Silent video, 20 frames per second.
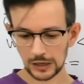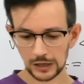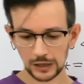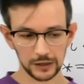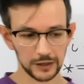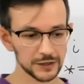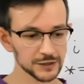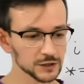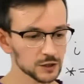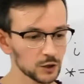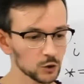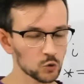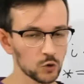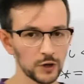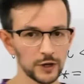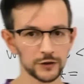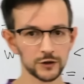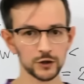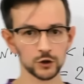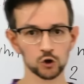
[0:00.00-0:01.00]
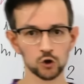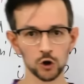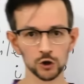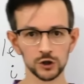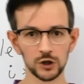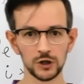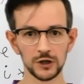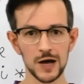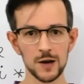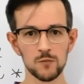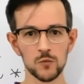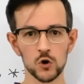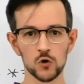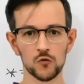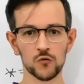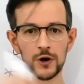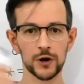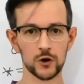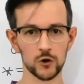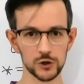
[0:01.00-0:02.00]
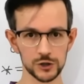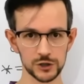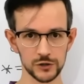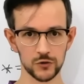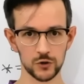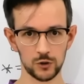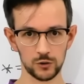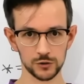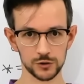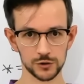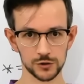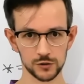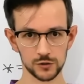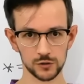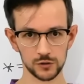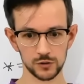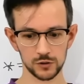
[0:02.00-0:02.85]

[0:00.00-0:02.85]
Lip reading: Let's calculate the total number of recursive calls.